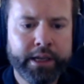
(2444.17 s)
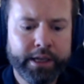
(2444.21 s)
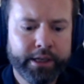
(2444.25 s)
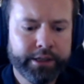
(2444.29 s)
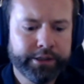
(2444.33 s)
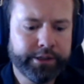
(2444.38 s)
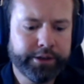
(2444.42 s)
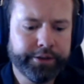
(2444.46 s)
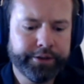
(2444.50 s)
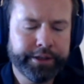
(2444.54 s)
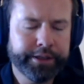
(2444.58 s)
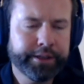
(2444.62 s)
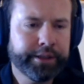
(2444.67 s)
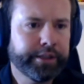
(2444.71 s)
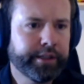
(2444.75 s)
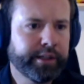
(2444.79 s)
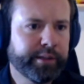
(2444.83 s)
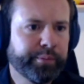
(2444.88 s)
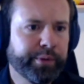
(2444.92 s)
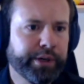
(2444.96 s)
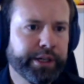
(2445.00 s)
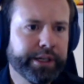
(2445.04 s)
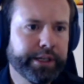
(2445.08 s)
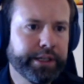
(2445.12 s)
So I think this is
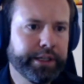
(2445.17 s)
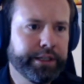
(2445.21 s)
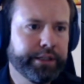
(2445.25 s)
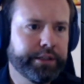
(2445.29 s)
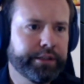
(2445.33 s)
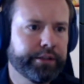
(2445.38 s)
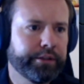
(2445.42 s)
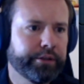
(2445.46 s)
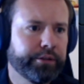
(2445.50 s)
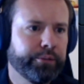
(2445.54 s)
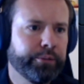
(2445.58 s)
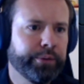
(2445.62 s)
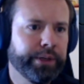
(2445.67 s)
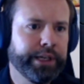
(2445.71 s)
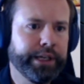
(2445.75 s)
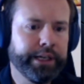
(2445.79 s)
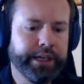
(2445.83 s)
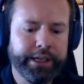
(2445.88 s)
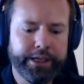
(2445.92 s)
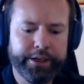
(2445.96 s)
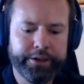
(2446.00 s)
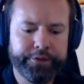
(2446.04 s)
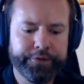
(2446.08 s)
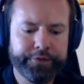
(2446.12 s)
pretty neat. We
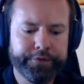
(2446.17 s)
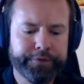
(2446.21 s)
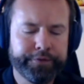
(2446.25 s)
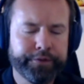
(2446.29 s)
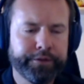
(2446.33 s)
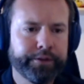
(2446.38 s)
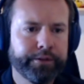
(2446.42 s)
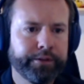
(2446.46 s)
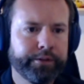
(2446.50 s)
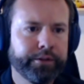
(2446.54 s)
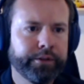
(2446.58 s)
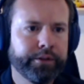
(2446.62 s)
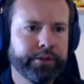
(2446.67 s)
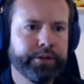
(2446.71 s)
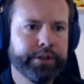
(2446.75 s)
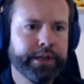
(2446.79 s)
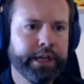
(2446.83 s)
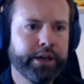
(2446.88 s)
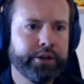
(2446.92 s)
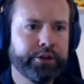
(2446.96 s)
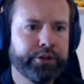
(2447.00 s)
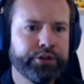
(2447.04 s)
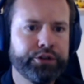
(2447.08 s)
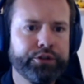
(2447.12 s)
have
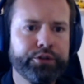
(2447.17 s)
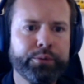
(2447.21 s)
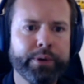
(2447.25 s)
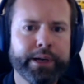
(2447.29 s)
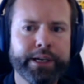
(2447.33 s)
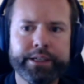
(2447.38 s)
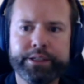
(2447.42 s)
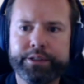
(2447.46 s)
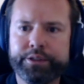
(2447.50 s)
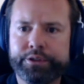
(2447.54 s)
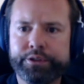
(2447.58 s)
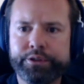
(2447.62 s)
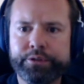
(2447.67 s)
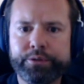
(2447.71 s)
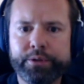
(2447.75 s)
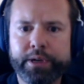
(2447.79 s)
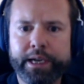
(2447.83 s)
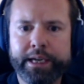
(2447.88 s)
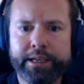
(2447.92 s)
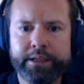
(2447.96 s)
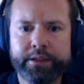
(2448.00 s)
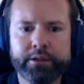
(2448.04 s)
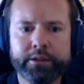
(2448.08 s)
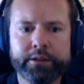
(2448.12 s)
now 2 ways to
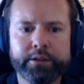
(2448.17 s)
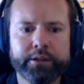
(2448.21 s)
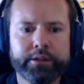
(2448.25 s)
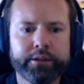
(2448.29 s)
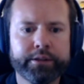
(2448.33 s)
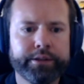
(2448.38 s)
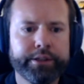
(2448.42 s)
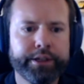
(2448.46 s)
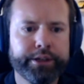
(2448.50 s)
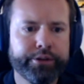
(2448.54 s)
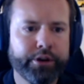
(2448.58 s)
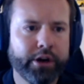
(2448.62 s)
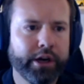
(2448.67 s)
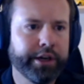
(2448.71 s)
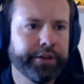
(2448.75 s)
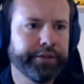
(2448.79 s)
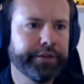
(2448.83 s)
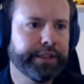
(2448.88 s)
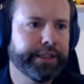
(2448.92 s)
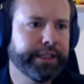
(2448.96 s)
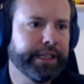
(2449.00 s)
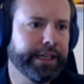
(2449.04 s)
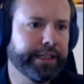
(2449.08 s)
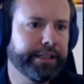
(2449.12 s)
handle
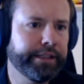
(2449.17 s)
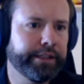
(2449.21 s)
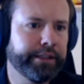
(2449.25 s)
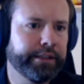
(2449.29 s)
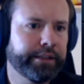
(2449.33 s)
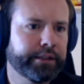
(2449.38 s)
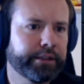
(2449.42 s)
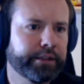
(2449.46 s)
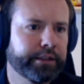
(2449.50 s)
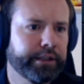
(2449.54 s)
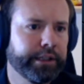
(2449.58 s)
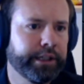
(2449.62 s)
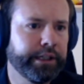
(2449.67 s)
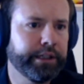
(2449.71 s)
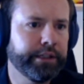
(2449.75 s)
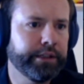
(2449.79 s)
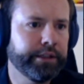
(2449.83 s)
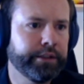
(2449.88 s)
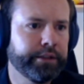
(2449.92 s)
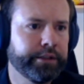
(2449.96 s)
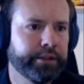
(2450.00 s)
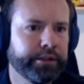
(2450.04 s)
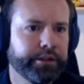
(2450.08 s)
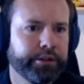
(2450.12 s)
derived data
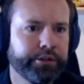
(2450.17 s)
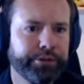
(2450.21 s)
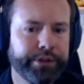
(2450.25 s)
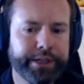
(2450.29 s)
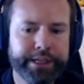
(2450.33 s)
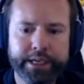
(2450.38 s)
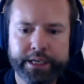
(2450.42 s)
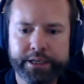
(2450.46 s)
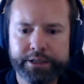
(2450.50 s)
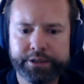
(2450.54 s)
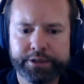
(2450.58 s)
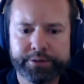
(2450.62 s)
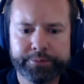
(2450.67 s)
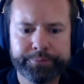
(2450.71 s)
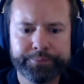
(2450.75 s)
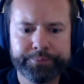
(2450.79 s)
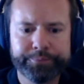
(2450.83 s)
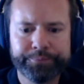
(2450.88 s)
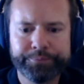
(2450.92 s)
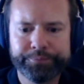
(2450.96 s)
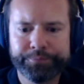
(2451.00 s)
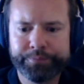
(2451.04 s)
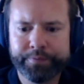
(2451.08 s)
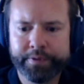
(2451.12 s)
in Redash.
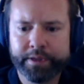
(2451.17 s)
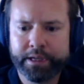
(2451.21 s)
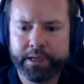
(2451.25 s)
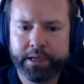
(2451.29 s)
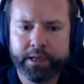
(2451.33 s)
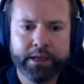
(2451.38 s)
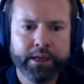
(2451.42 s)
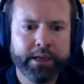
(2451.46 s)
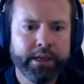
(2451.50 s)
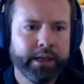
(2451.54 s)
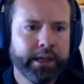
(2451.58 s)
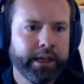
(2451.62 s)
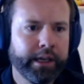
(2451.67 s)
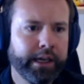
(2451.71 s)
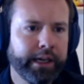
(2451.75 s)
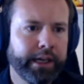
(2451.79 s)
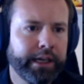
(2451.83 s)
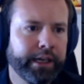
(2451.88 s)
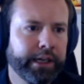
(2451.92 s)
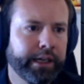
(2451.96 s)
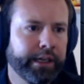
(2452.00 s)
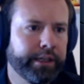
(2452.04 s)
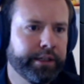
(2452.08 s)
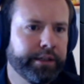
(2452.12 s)

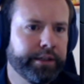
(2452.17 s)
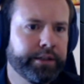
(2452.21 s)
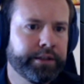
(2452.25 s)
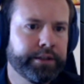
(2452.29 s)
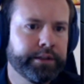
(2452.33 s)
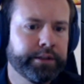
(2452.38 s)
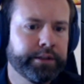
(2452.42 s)
And